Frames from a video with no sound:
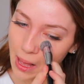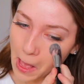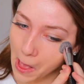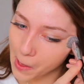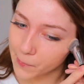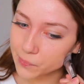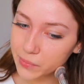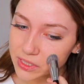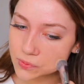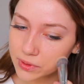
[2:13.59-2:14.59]

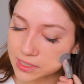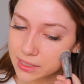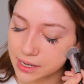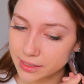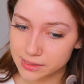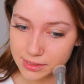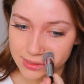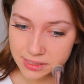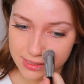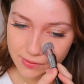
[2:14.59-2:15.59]
Mixed with the NYX, it
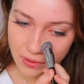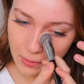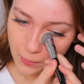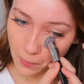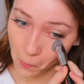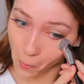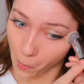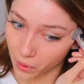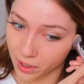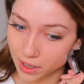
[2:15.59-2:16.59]
does give it a bit
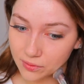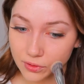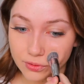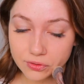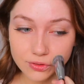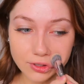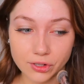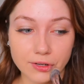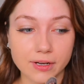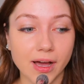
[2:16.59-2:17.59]
more of a
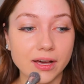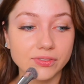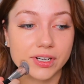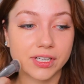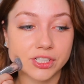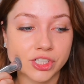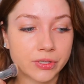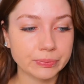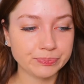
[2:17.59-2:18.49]
fuller coverage.